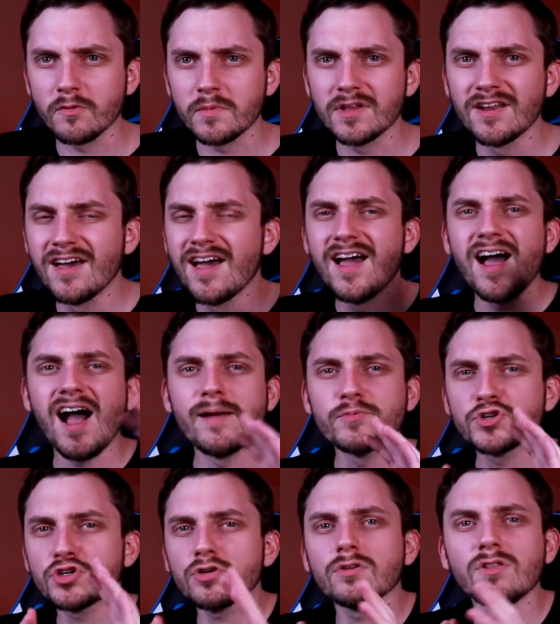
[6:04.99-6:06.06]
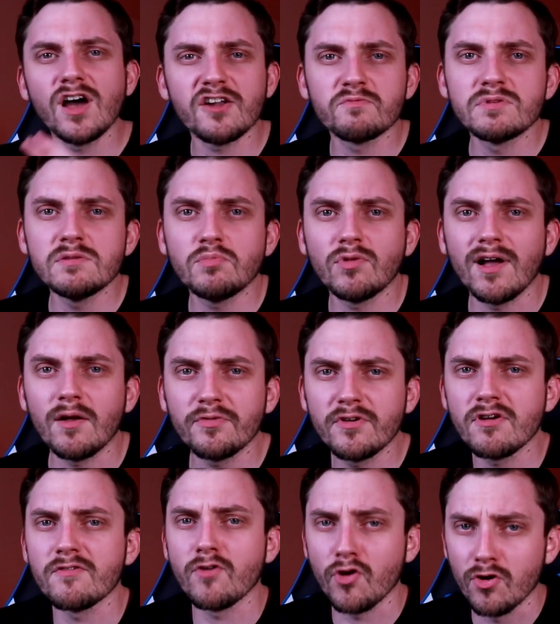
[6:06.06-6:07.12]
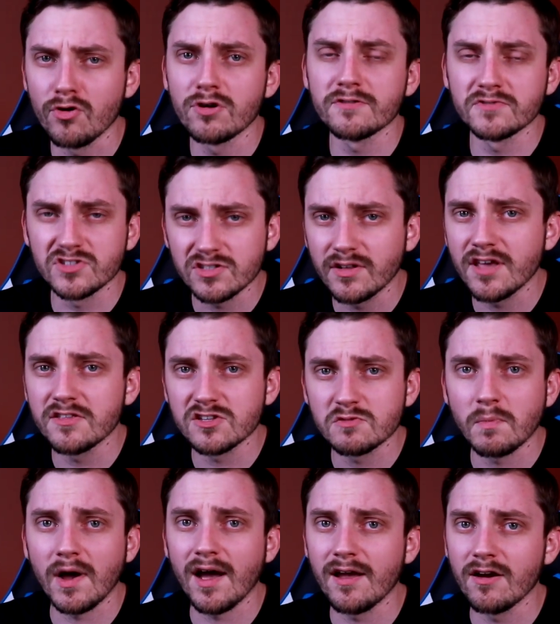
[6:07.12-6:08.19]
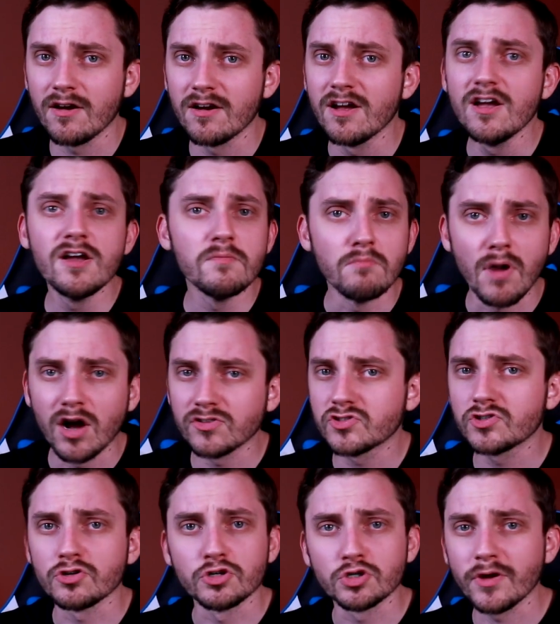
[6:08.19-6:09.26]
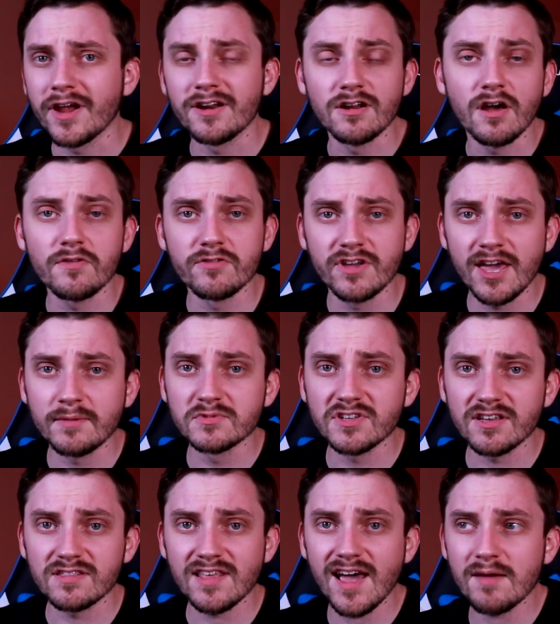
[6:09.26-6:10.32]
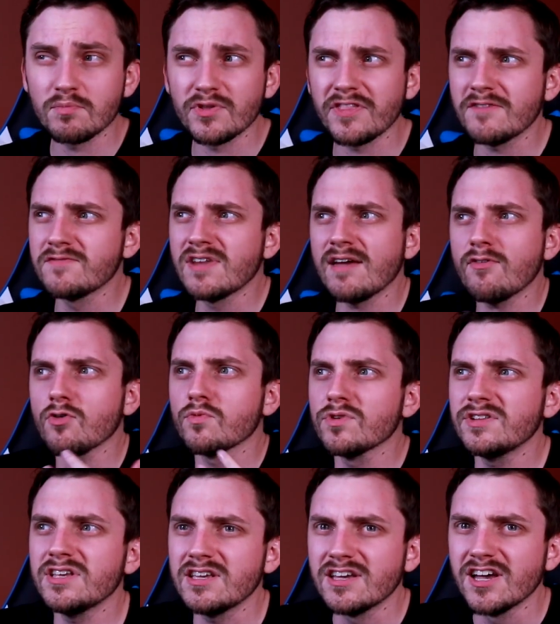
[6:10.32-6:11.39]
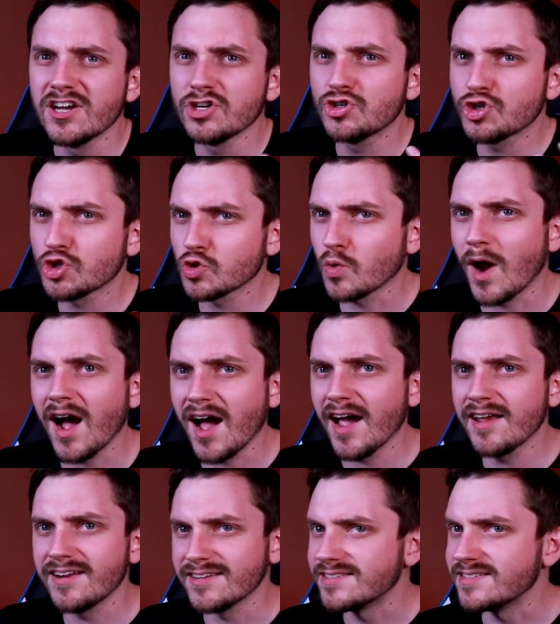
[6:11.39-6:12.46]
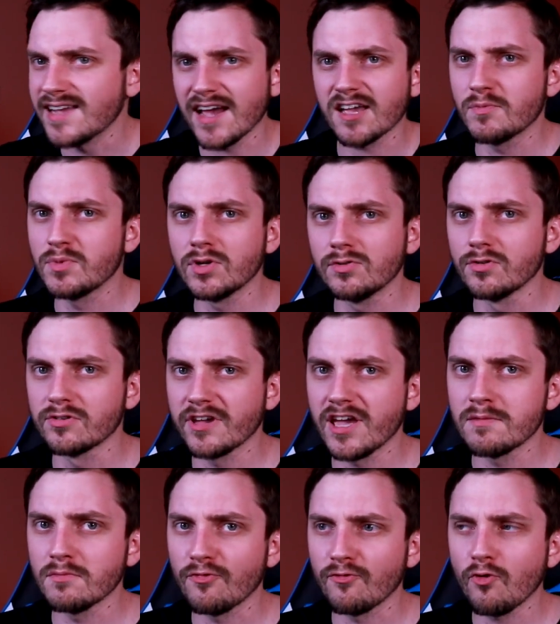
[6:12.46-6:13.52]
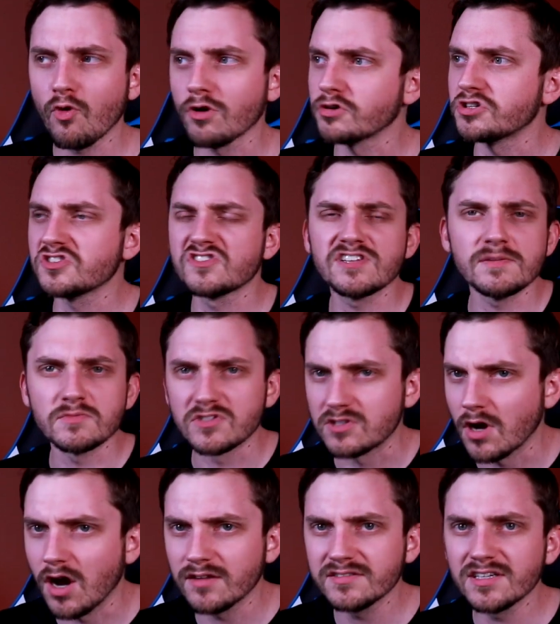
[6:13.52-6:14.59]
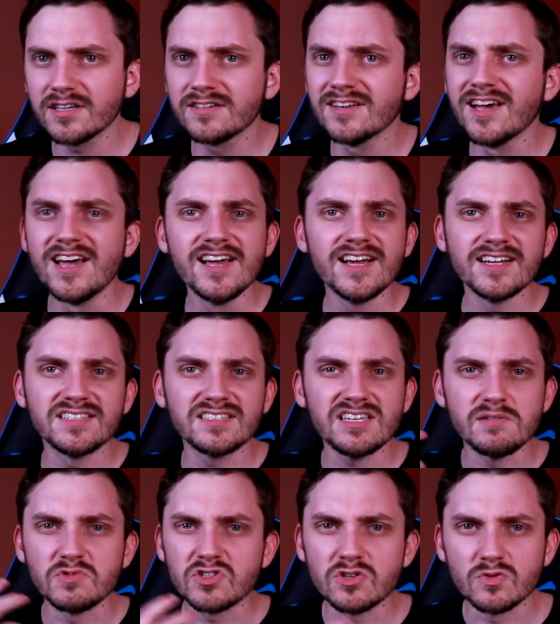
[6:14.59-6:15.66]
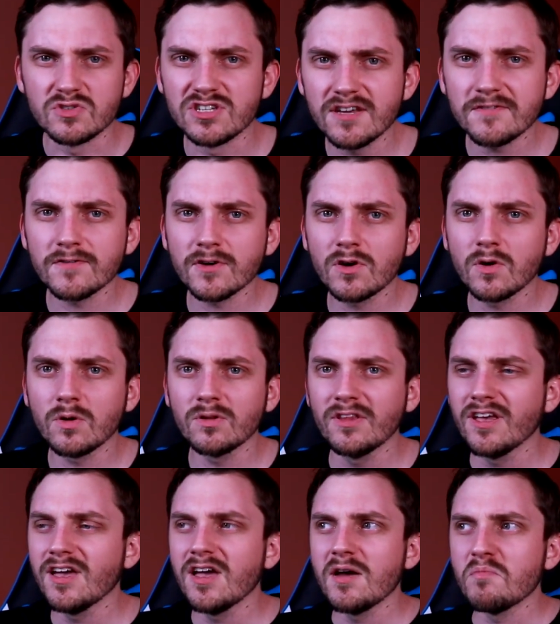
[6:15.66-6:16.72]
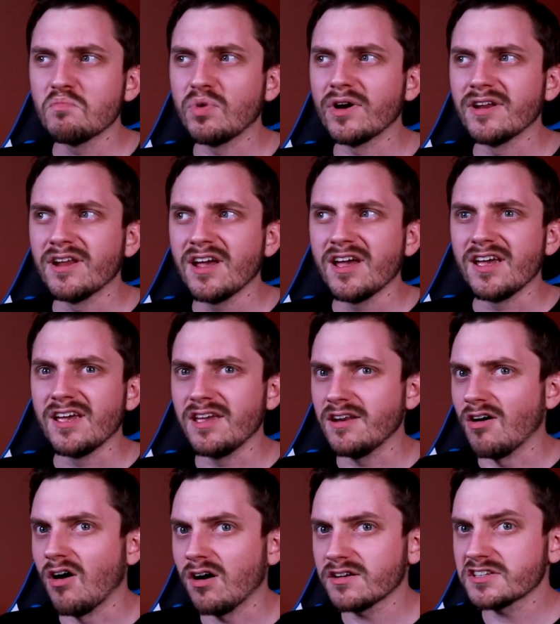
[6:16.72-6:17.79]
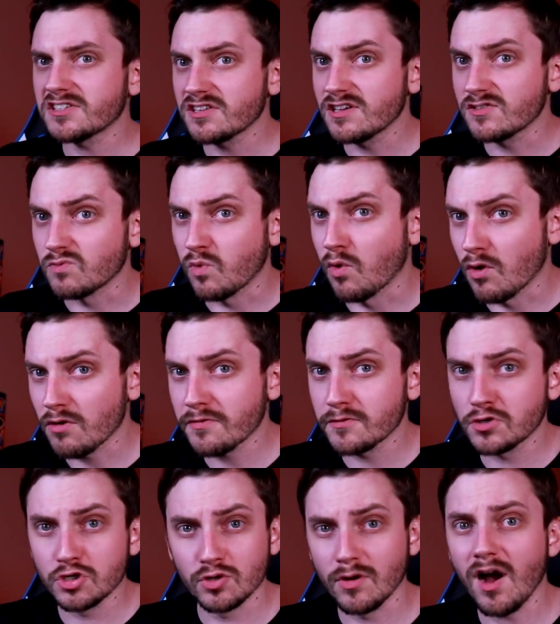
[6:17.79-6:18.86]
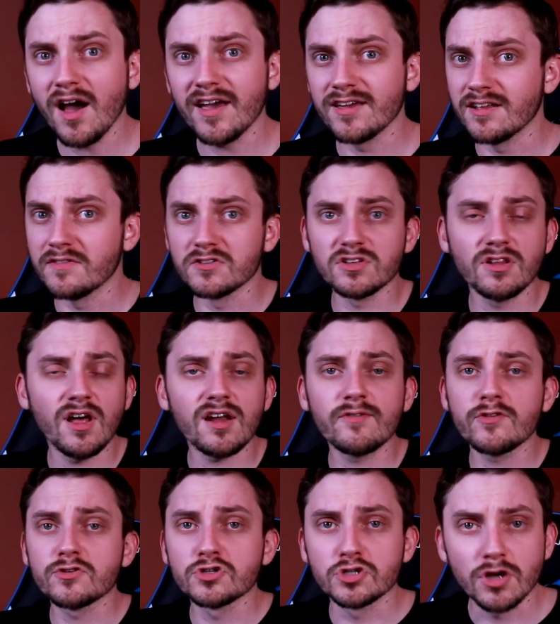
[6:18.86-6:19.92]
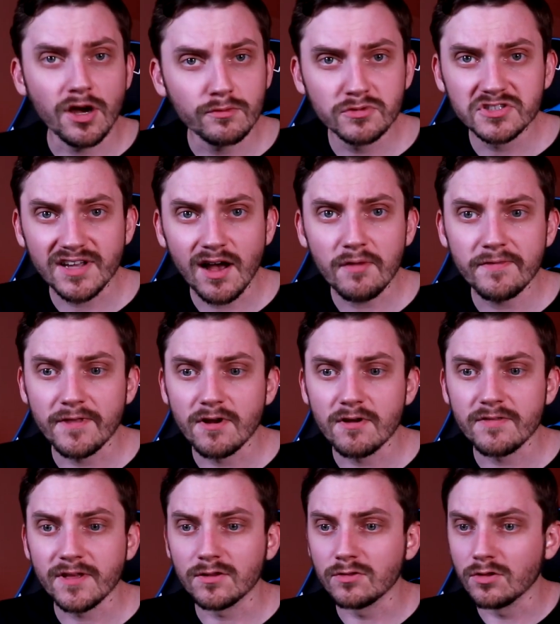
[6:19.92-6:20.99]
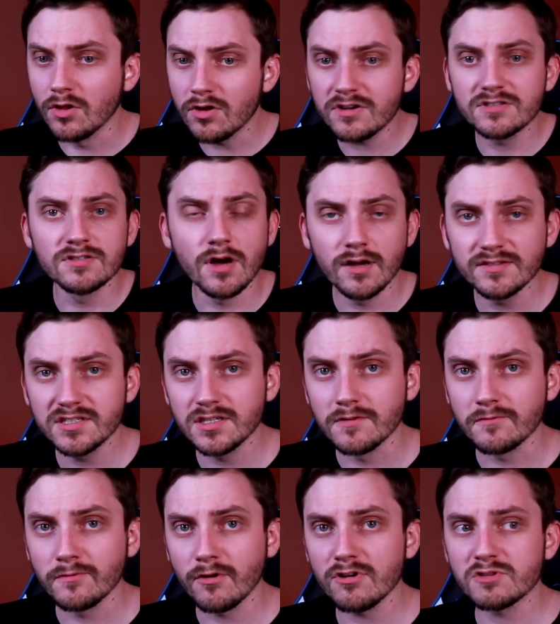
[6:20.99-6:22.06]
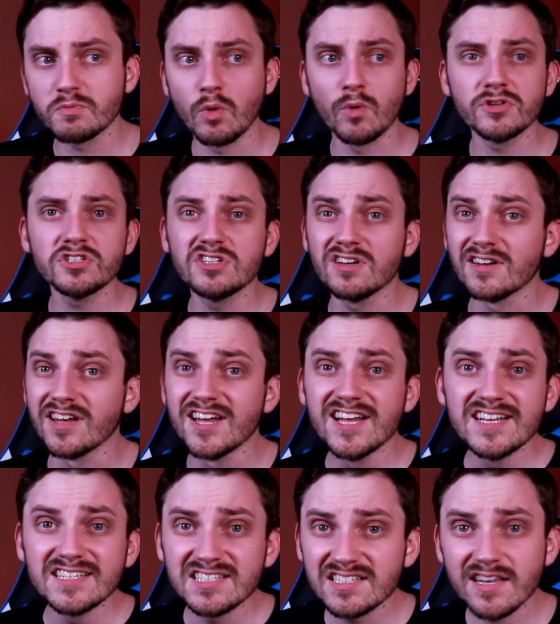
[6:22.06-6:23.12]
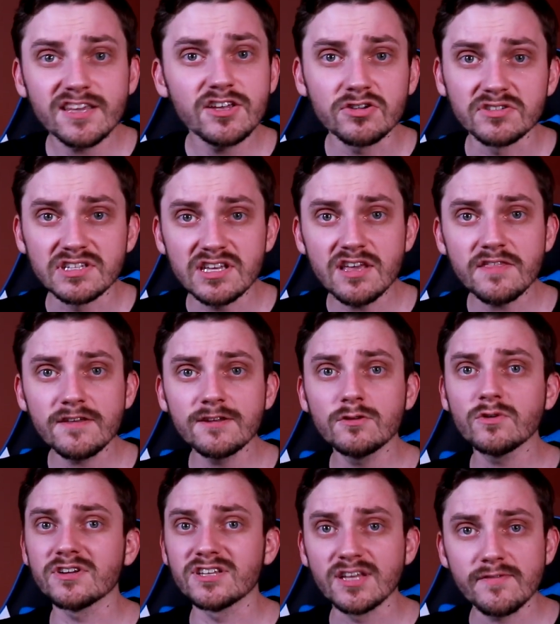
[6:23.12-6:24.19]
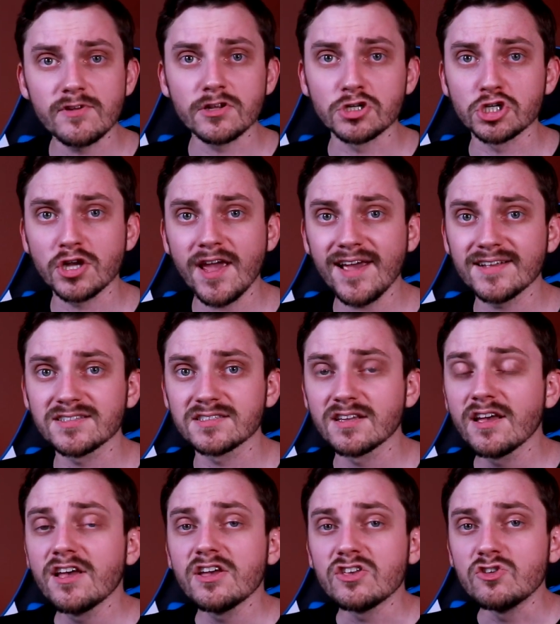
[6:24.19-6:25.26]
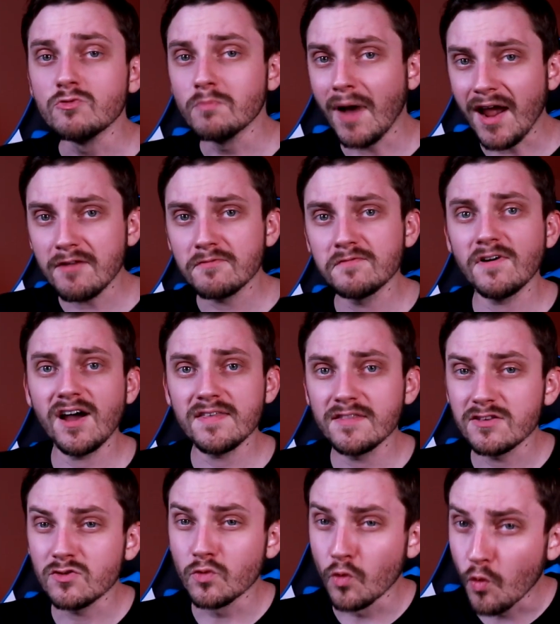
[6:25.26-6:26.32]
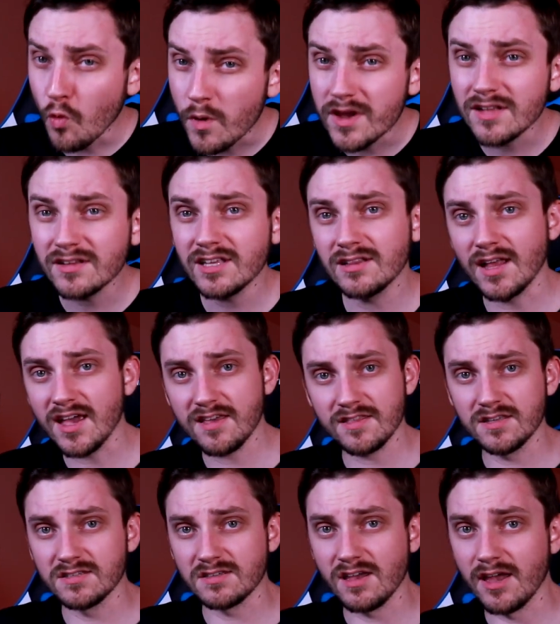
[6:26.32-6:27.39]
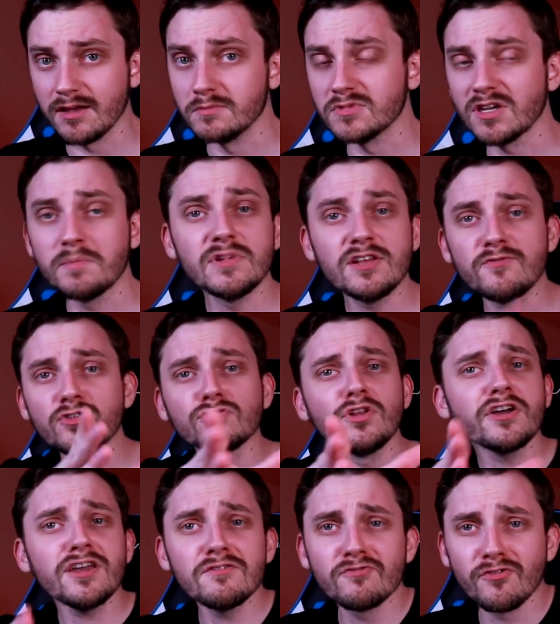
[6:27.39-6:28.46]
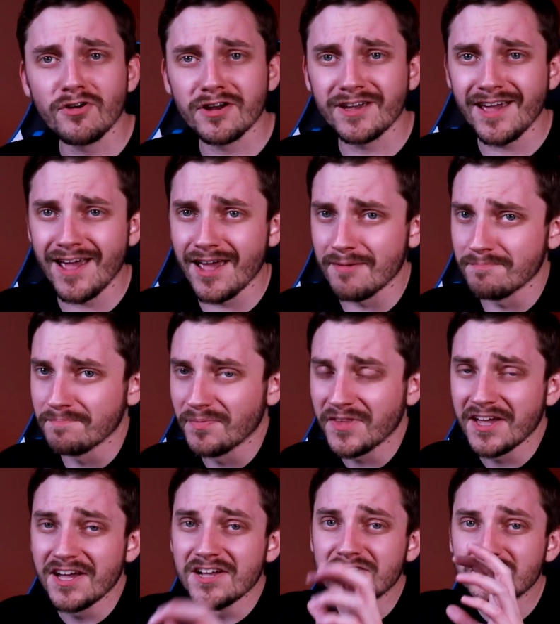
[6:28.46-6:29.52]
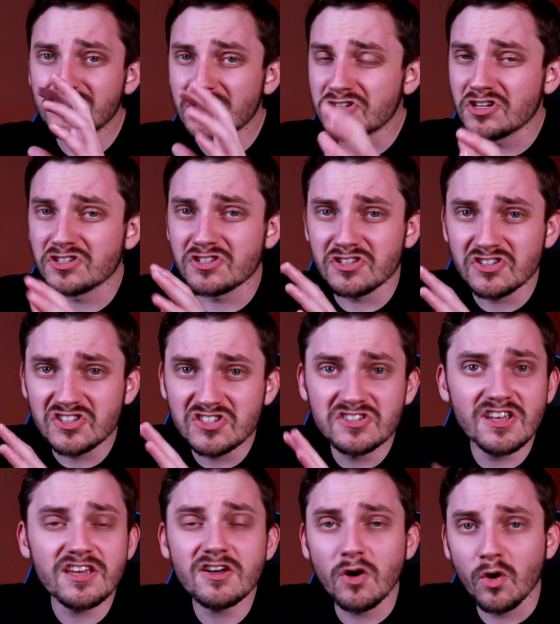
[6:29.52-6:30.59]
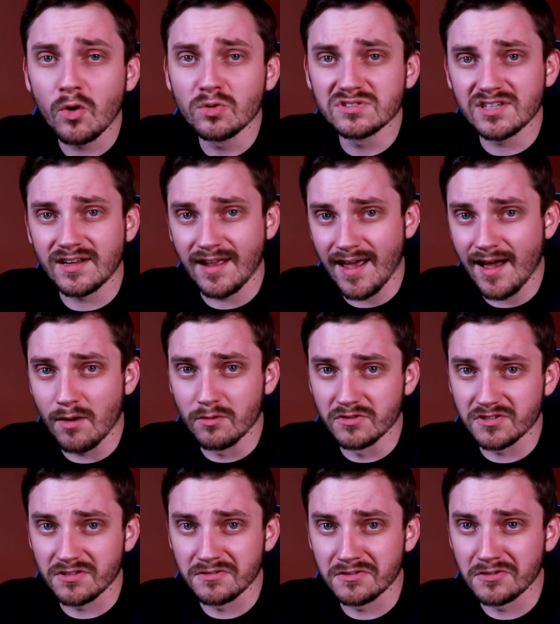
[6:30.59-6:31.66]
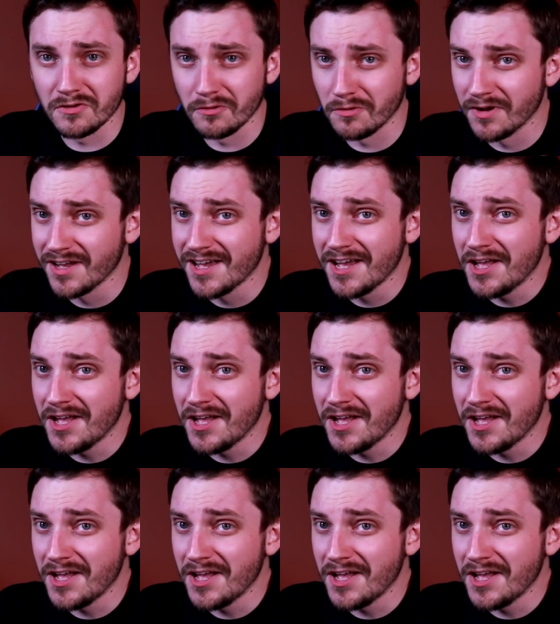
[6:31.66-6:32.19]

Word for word: I mean, I'm sure a lot of people out there have heard of Slay the Spire, Monster Train, and other games like that, but they've never really tried a deck builder game before. It just seems daunting, it seems too difficult, but it honestly is worth trying. And there's a lot of other genres out there that look daunting at first, but once you sink your teeth into it and give it a chance, you might find that you really like these games. I mean, if you're looking for a game, to just sink a whole ton of hours into.